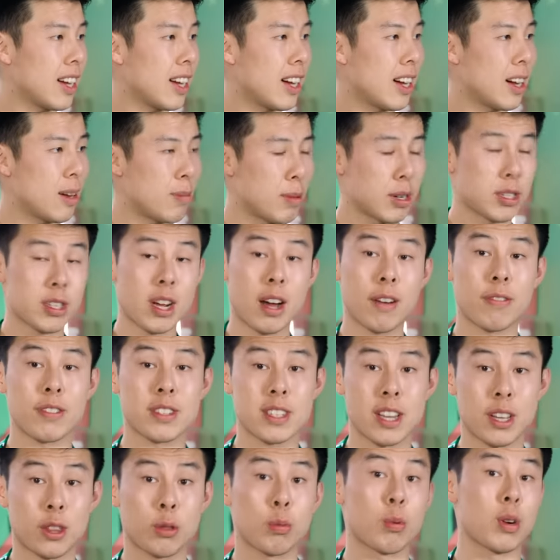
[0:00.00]
My
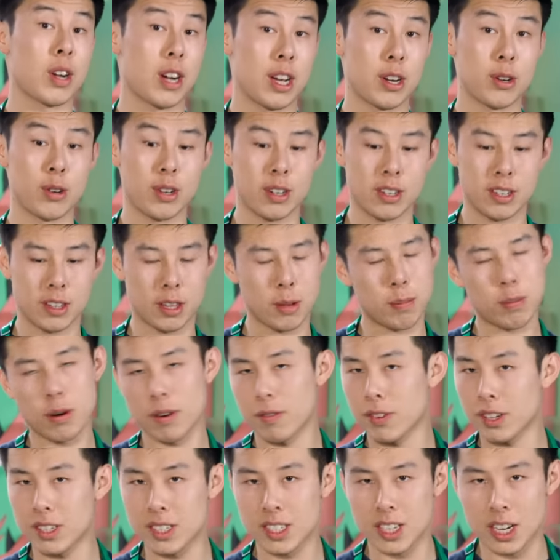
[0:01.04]
toffee's at 300, the
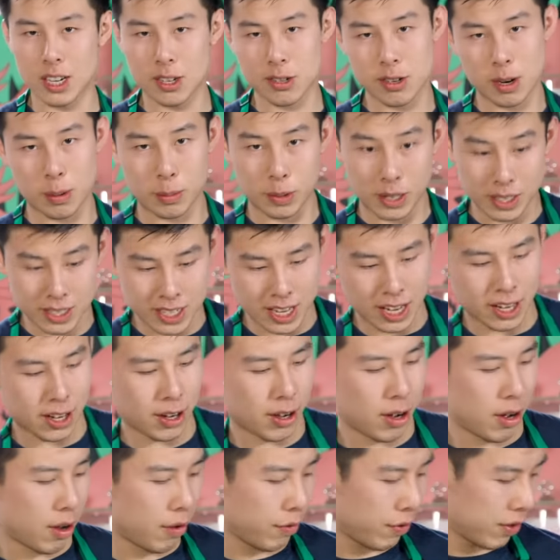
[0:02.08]
perfect stage, so I'm gonna take
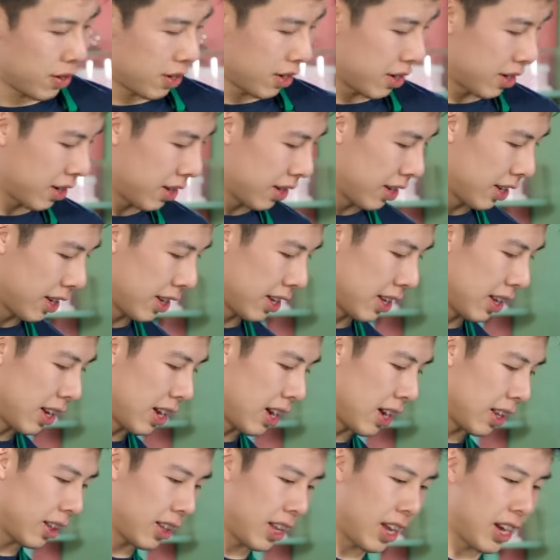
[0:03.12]
it off and
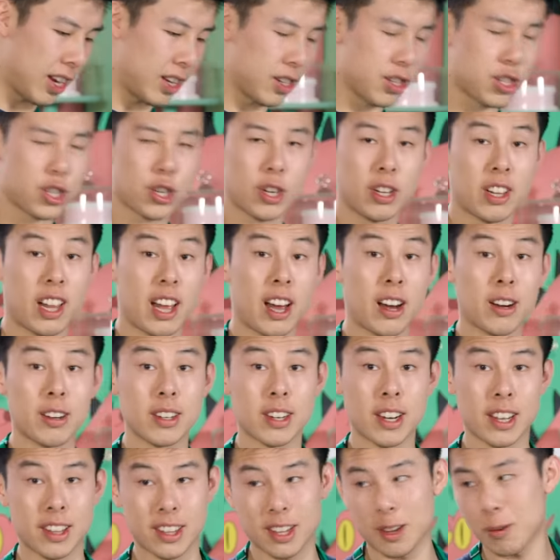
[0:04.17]
let it chill
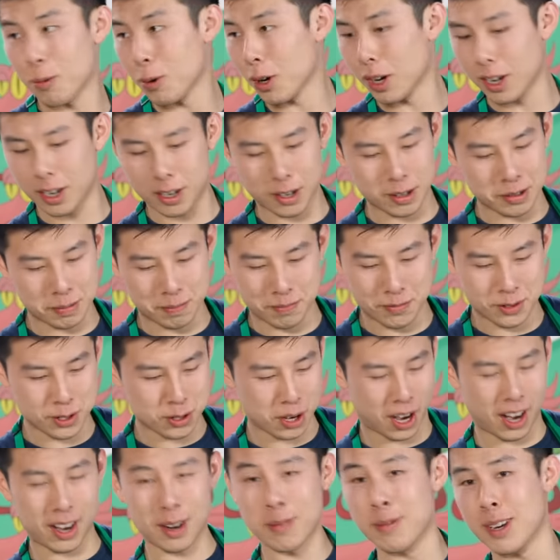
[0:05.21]
out, and then we're gonna
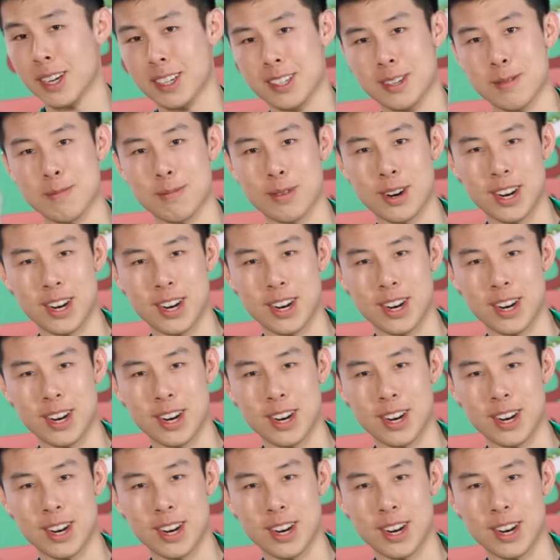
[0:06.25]
try to make some